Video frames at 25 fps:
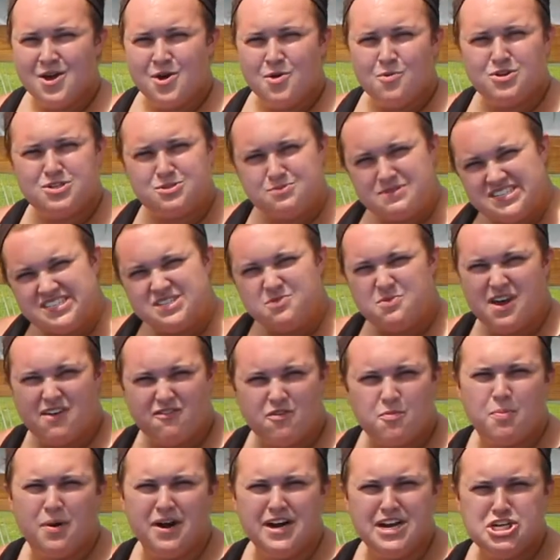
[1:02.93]
which means that we have
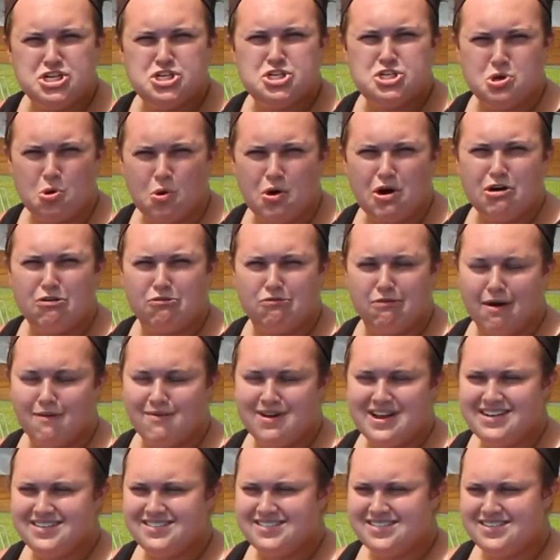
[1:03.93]
a pretty short
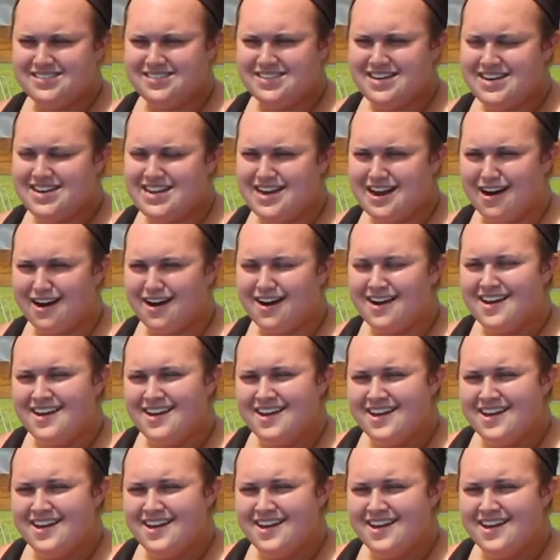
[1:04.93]
growing season here.